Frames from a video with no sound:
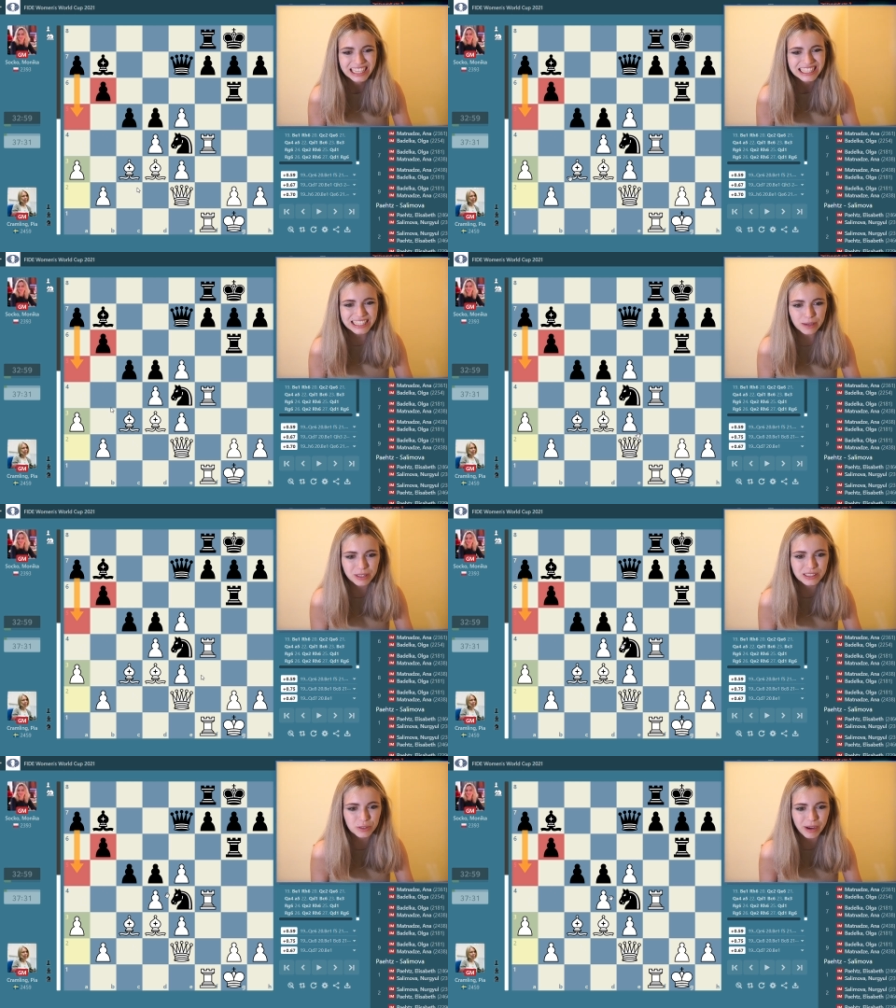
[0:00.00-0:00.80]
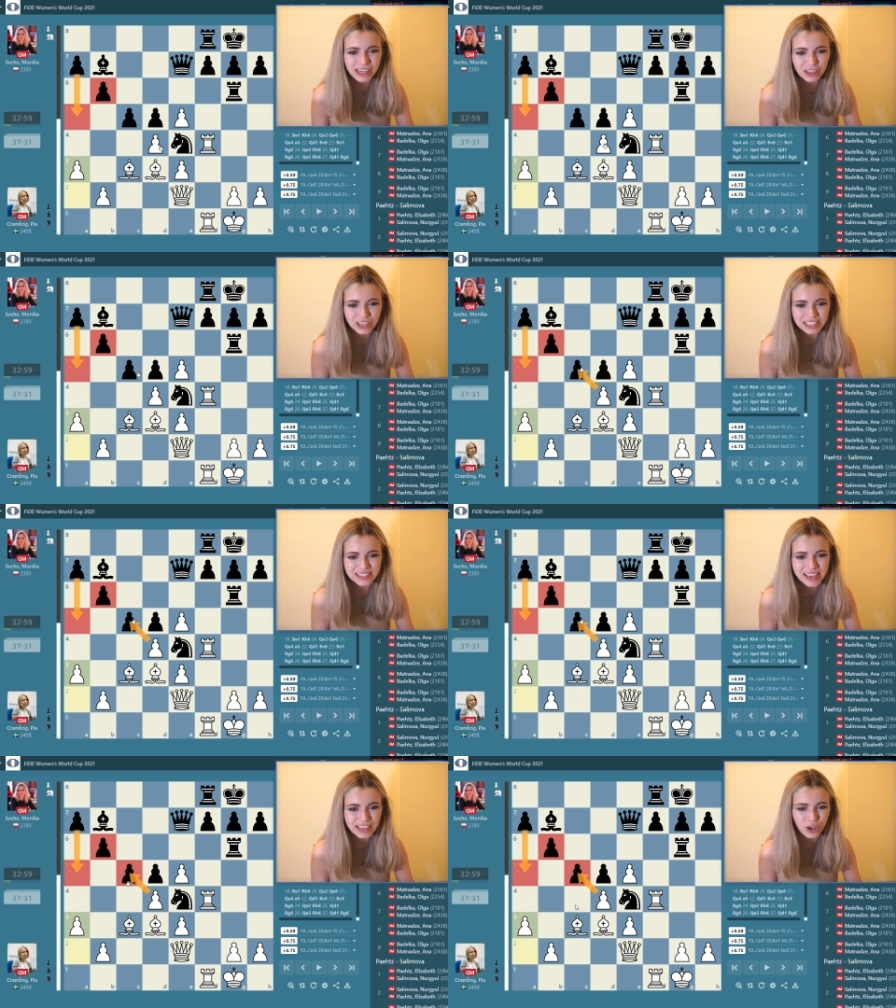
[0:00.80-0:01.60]
Sometimes you might look at
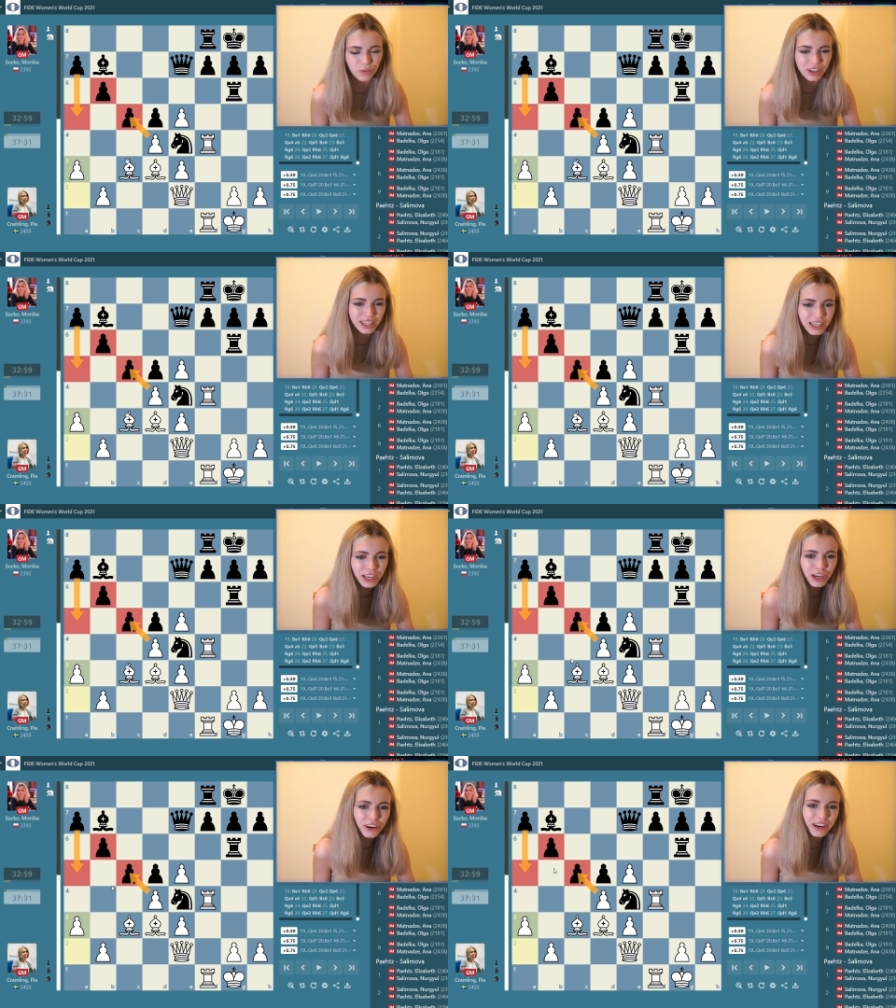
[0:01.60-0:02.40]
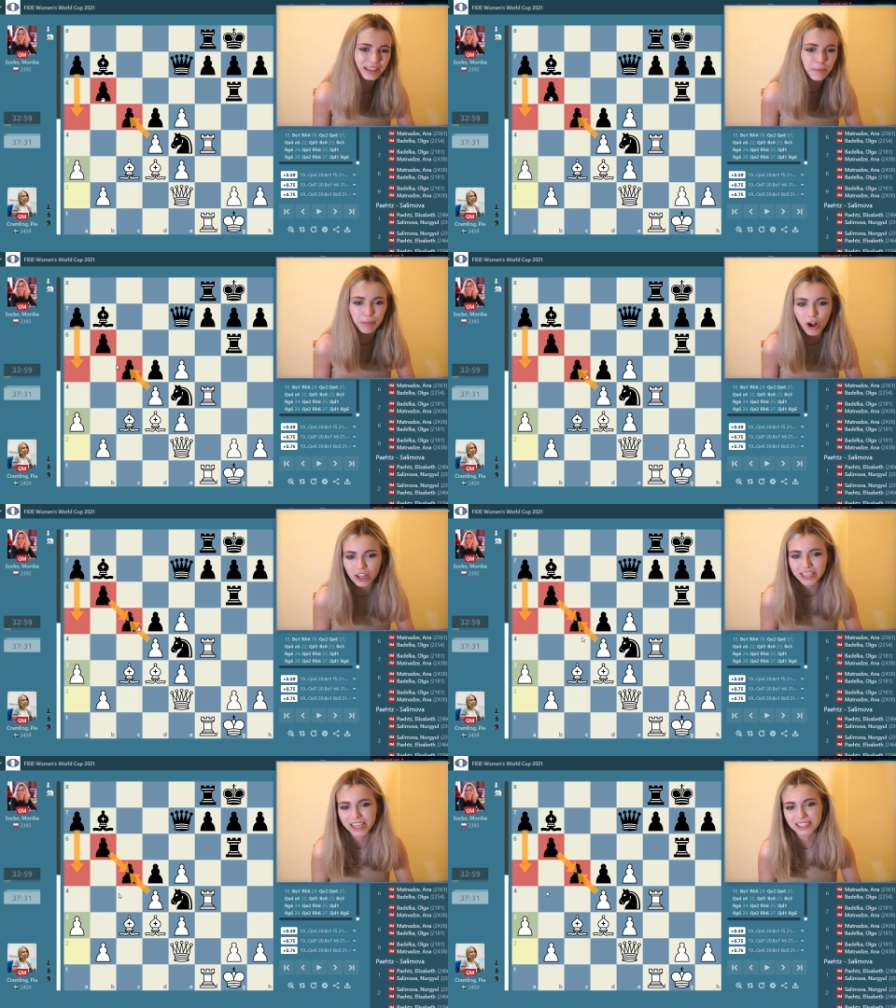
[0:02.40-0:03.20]
taking over here, and then
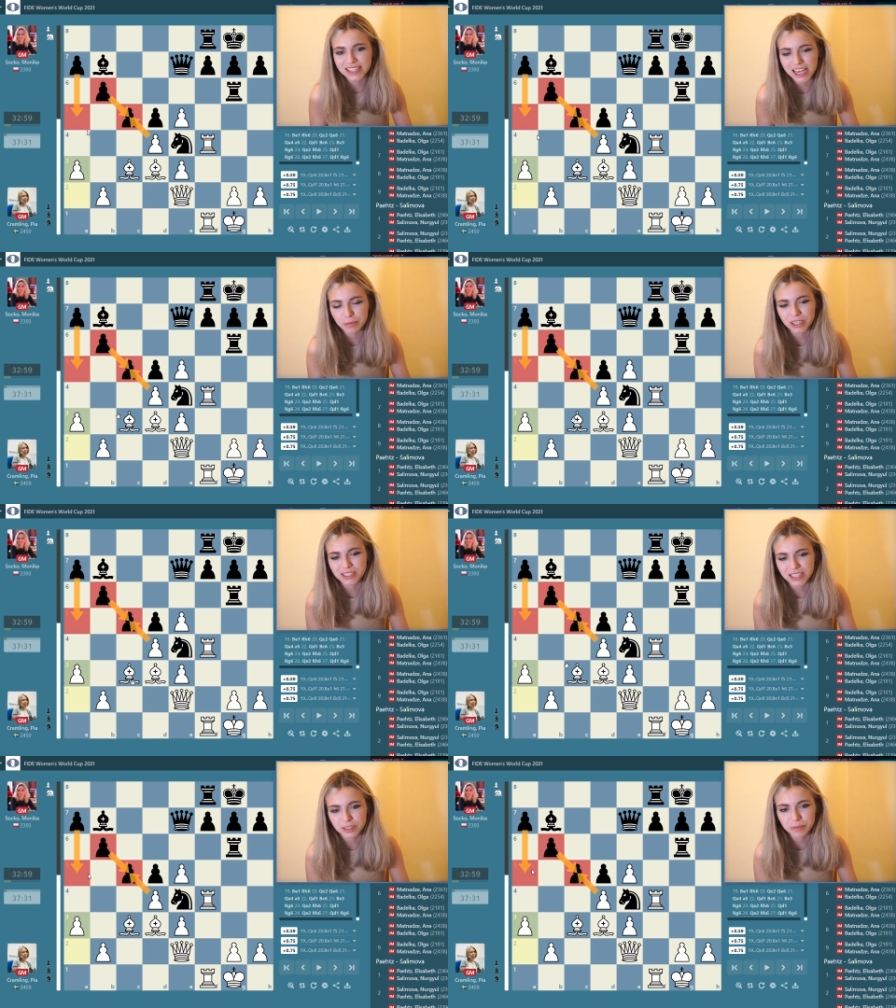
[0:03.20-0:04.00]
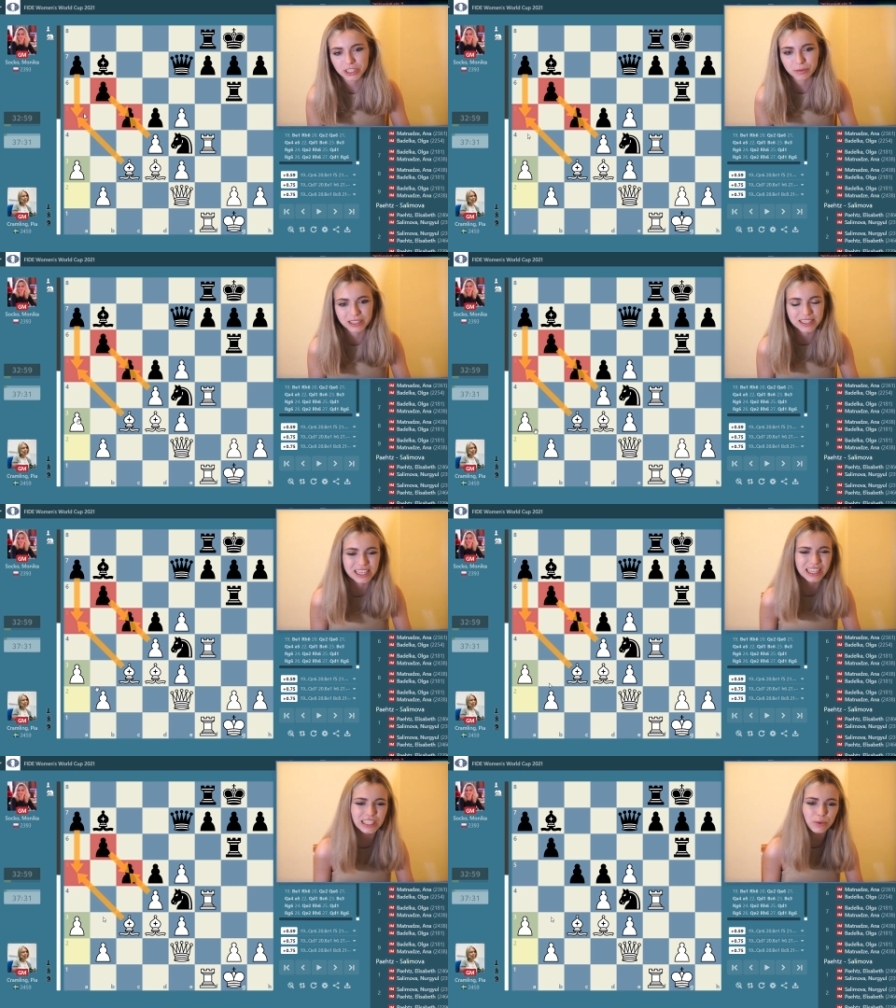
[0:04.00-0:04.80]
pawn can't take because this bishop can
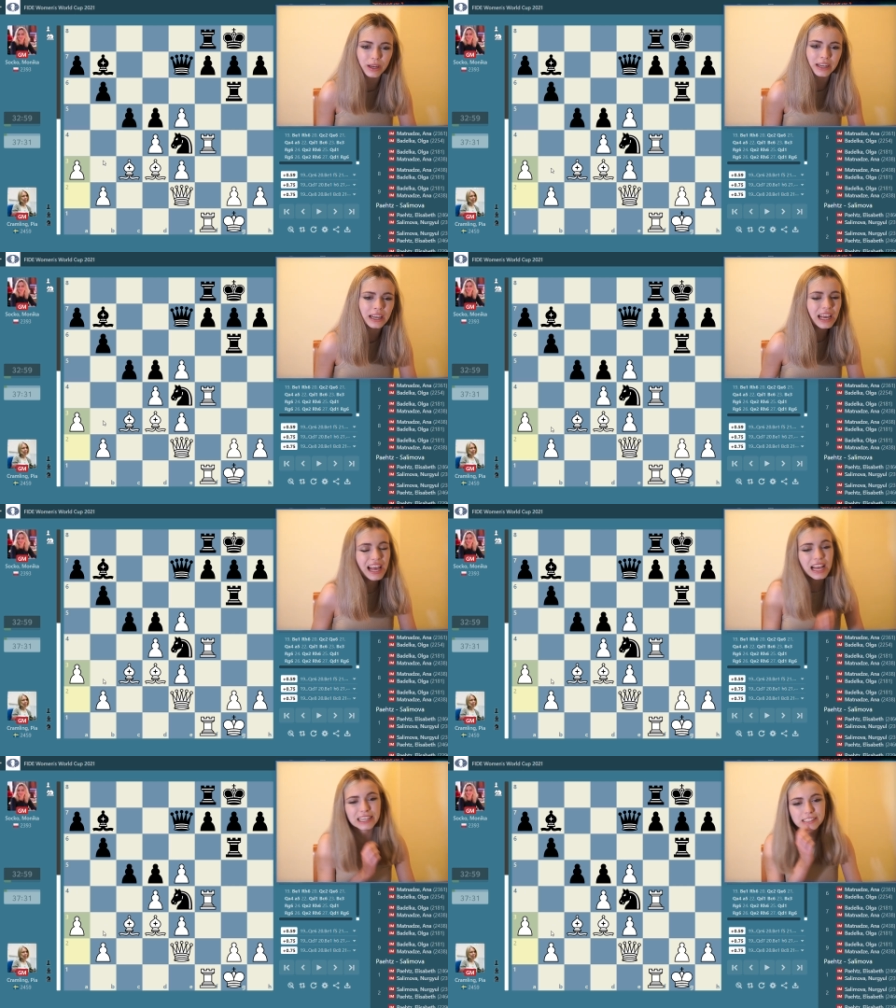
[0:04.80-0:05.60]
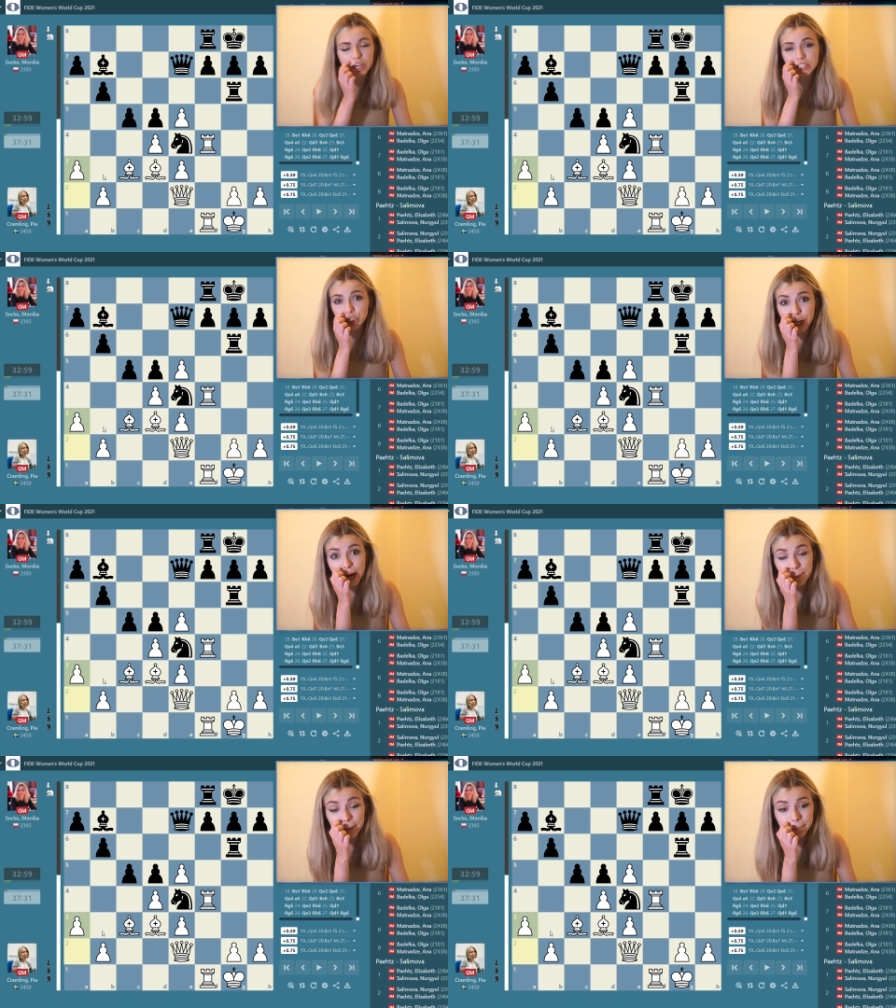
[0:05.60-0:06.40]
take this one, and it starts to get
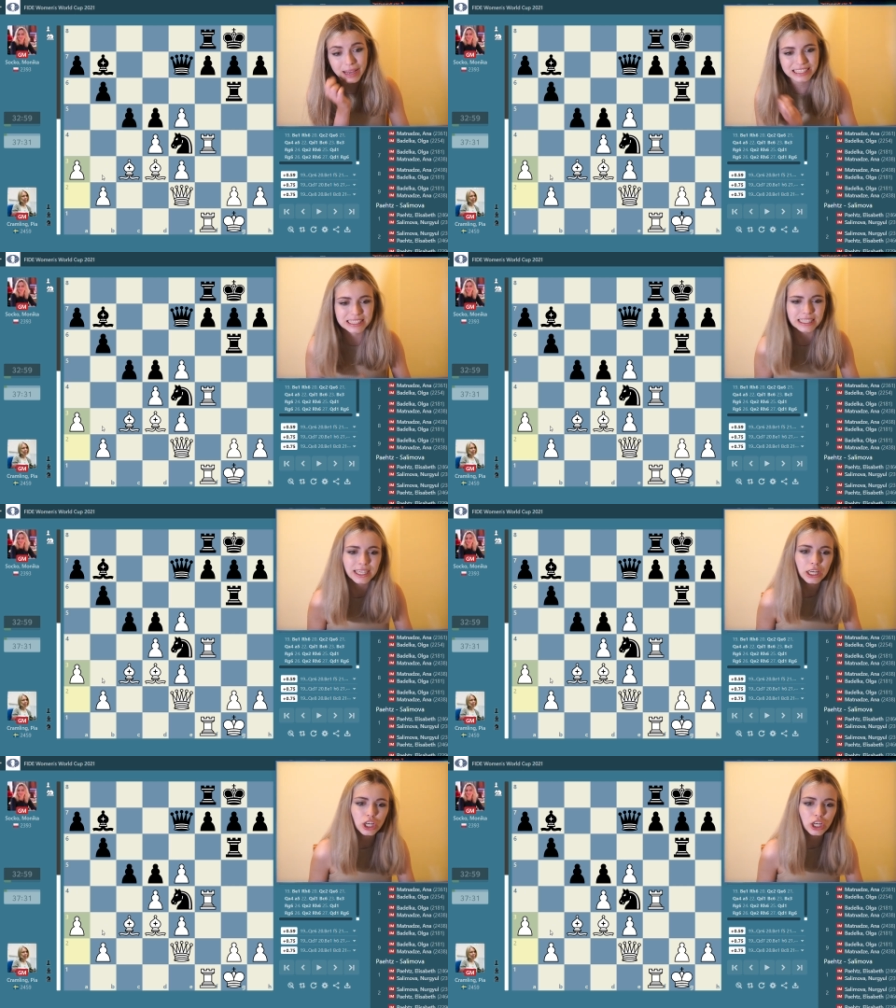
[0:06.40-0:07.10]
a bit messy.